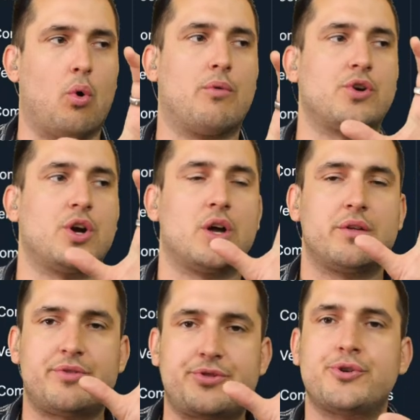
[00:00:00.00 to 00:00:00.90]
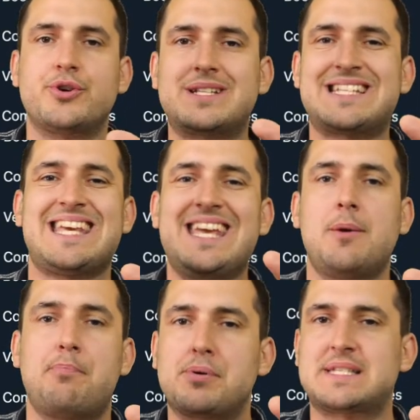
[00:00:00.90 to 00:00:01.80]
over
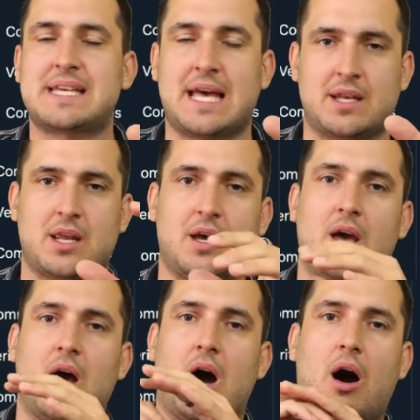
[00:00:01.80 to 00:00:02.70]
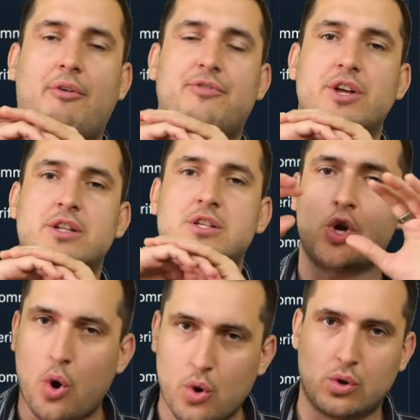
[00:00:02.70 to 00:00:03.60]
13% of the
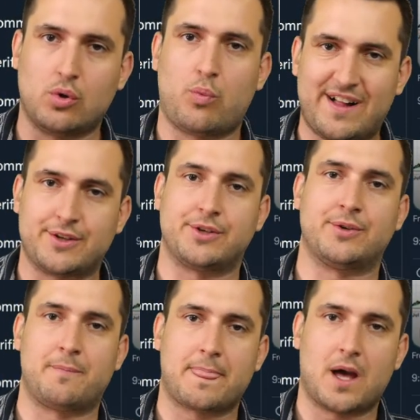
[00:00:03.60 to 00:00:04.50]
total value